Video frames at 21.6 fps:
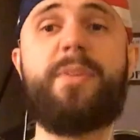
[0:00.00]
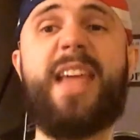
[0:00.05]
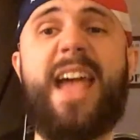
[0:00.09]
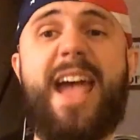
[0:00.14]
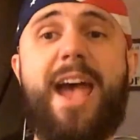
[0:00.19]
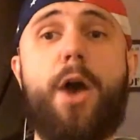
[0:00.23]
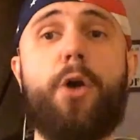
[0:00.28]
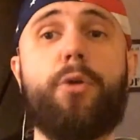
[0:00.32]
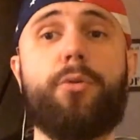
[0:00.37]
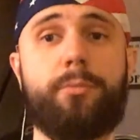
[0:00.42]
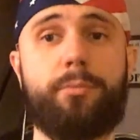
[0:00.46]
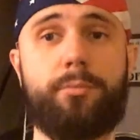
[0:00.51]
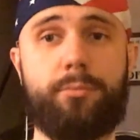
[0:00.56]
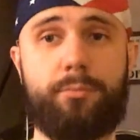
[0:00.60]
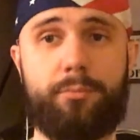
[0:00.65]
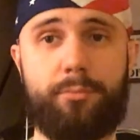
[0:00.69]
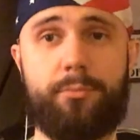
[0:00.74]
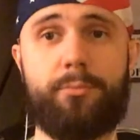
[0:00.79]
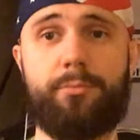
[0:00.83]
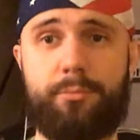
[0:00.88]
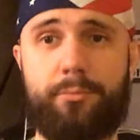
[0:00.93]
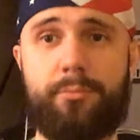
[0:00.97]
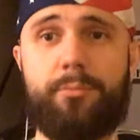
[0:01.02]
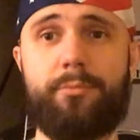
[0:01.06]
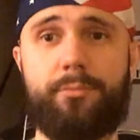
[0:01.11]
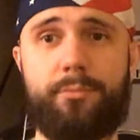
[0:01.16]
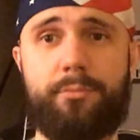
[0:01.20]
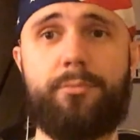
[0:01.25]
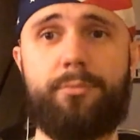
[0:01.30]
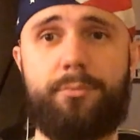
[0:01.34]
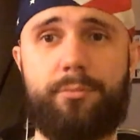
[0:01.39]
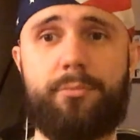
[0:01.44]
down.
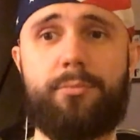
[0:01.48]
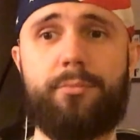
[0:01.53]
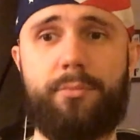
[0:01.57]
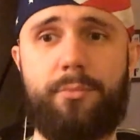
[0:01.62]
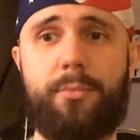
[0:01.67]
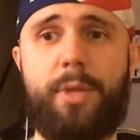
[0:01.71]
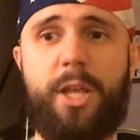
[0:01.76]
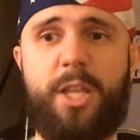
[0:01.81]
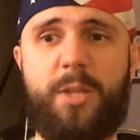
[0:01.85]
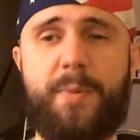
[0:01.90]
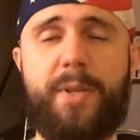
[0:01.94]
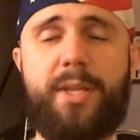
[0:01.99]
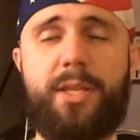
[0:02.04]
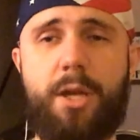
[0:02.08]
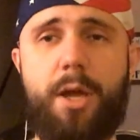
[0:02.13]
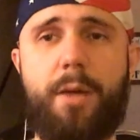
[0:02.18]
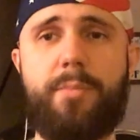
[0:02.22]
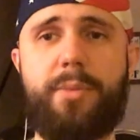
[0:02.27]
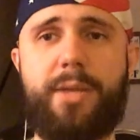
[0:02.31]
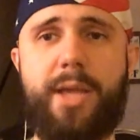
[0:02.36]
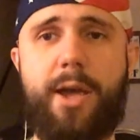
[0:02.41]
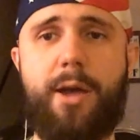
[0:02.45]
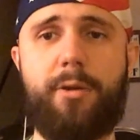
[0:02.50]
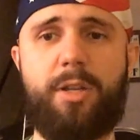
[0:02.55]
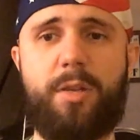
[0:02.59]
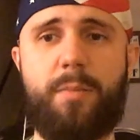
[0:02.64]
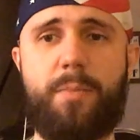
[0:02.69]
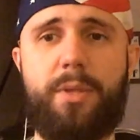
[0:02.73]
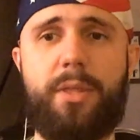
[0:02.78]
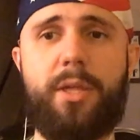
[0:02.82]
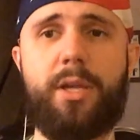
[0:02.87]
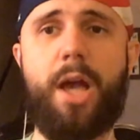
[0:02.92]
It's been dumbed down to
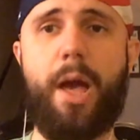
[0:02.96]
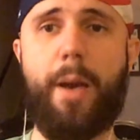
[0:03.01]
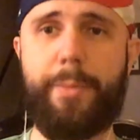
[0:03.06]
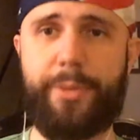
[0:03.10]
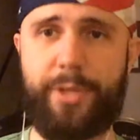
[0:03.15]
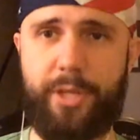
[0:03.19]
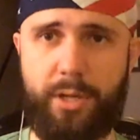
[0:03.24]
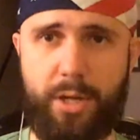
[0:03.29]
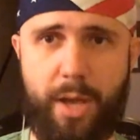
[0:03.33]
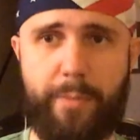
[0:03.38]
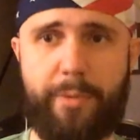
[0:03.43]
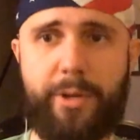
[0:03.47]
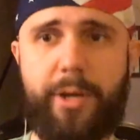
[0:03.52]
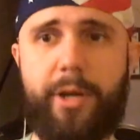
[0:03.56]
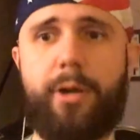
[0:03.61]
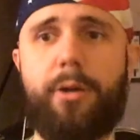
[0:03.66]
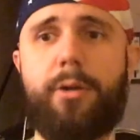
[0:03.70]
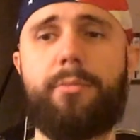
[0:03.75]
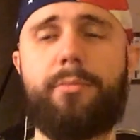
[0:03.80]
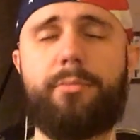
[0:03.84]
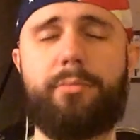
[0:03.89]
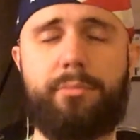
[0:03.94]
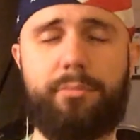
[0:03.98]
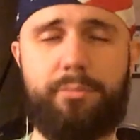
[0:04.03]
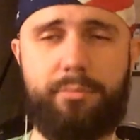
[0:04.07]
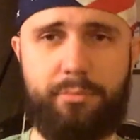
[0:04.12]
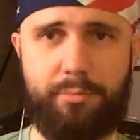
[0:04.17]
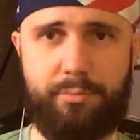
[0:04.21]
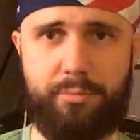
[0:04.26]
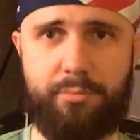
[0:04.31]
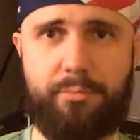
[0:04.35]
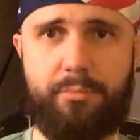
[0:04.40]
be the common denominator
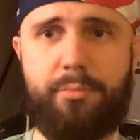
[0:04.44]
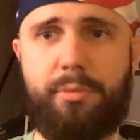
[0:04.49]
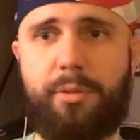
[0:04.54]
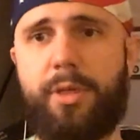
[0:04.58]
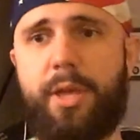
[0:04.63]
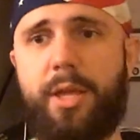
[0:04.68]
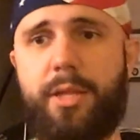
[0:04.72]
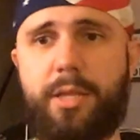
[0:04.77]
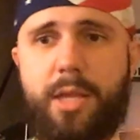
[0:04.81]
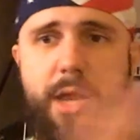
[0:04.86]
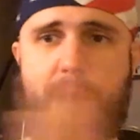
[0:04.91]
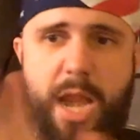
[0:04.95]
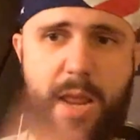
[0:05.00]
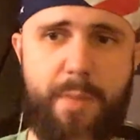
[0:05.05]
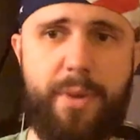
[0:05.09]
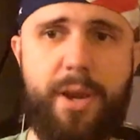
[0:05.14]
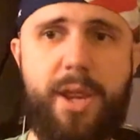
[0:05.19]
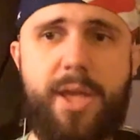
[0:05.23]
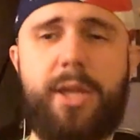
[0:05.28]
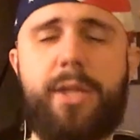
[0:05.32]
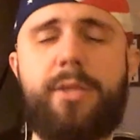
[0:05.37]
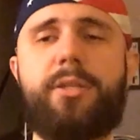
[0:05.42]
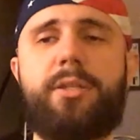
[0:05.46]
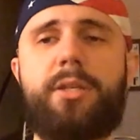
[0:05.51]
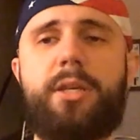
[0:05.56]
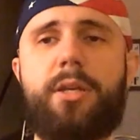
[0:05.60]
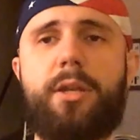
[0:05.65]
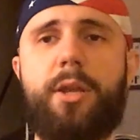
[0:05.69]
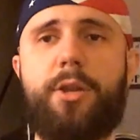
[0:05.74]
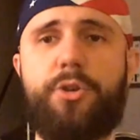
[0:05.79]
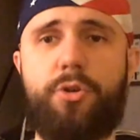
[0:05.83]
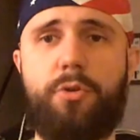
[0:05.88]
thing that anybody can see
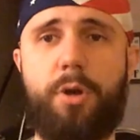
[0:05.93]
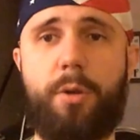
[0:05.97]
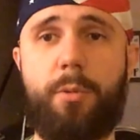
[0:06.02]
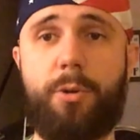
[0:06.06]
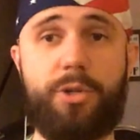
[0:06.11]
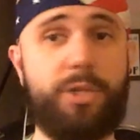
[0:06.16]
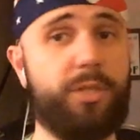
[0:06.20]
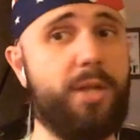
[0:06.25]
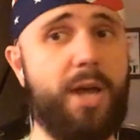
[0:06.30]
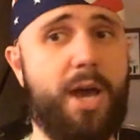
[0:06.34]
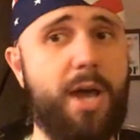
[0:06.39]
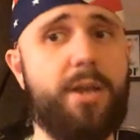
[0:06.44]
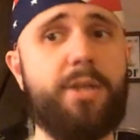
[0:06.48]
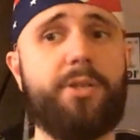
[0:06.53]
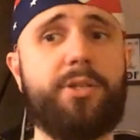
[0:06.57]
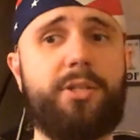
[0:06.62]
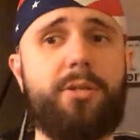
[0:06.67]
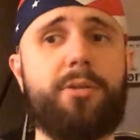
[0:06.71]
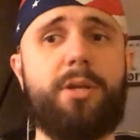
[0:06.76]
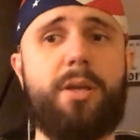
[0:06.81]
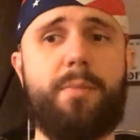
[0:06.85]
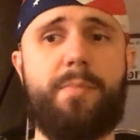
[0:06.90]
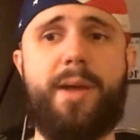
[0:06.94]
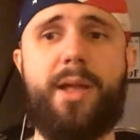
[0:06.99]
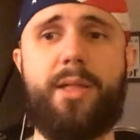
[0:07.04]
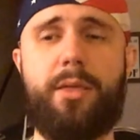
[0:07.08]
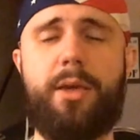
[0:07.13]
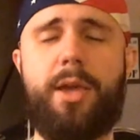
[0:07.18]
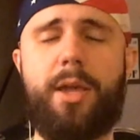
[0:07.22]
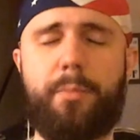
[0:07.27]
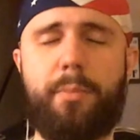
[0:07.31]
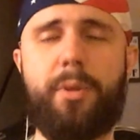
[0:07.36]
and enjoy, which is not necessarily a bad
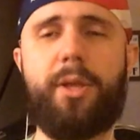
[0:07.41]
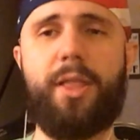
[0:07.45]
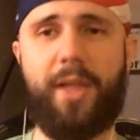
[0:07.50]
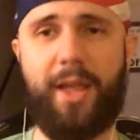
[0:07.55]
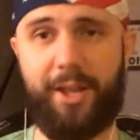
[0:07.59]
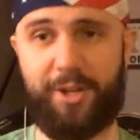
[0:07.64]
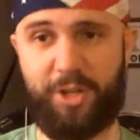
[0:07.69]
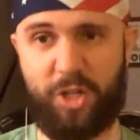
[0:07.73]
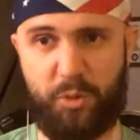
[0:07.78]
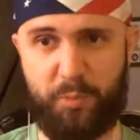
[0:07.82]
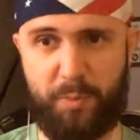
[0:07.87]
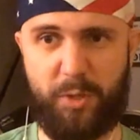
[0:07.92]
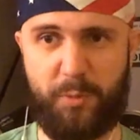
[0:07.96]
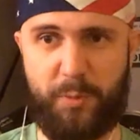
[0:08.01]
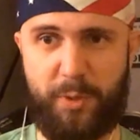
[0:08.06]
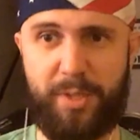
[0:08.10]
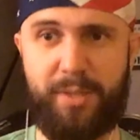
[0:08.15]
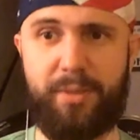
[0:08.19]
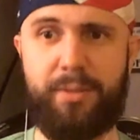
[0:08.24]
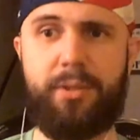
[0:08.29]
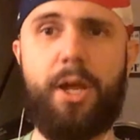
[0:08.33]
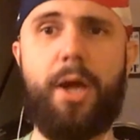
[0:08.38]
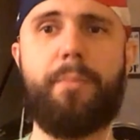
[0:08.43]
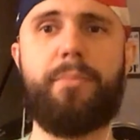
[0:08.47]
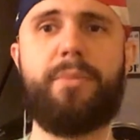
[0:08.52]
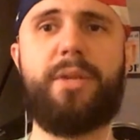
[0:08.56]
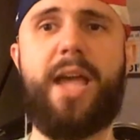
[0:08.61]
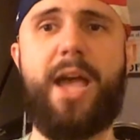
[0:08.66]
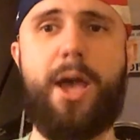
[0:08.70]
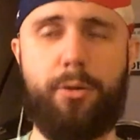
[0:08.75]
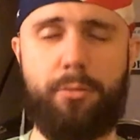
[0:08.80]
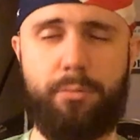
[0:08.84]
thing, but like it's been dumbed
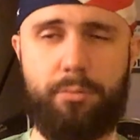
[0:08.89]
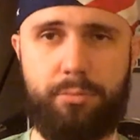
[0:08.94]
down.